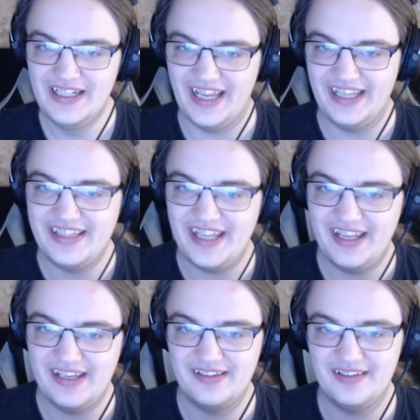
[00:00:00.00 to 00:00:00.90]
And
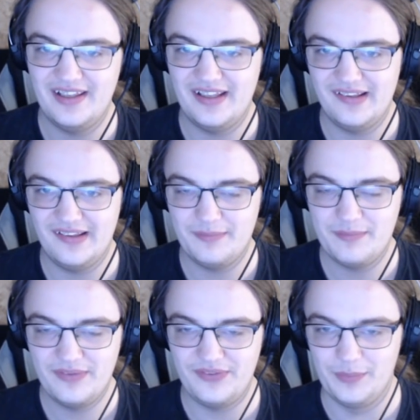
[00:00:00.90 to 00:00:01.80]
then
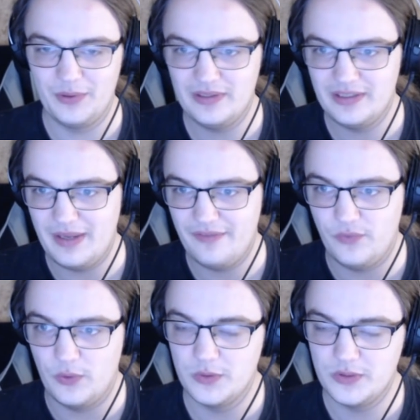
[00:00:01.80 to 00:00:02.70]
steamrolling the map
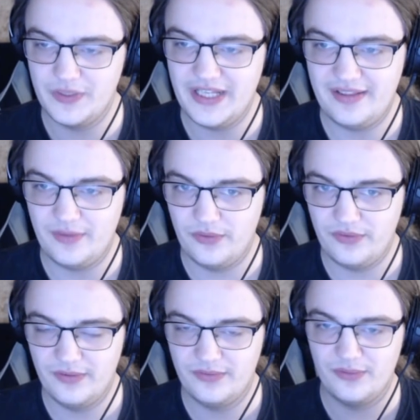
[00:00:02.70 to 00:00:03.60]
forward with that
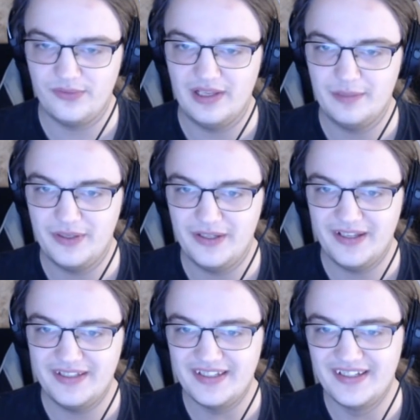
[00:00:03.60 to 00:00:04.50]
is also like pretty good.